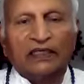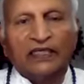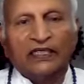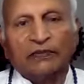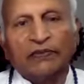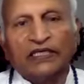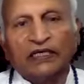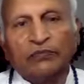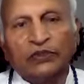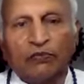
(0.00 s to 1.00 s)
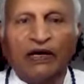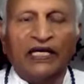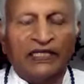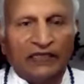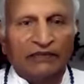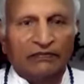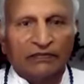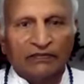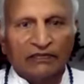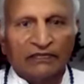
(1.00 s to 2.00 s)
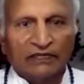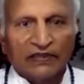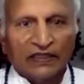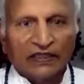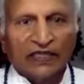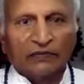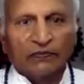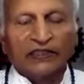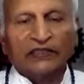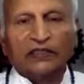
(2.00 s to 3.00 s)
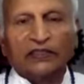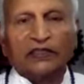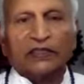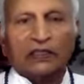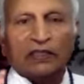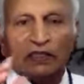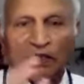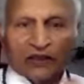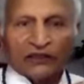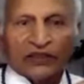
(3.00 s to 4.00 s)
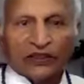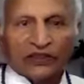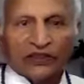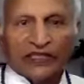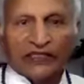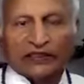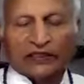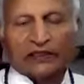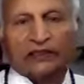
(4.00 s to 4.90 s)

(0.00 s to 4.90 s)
It becomes Maya. That means consciousness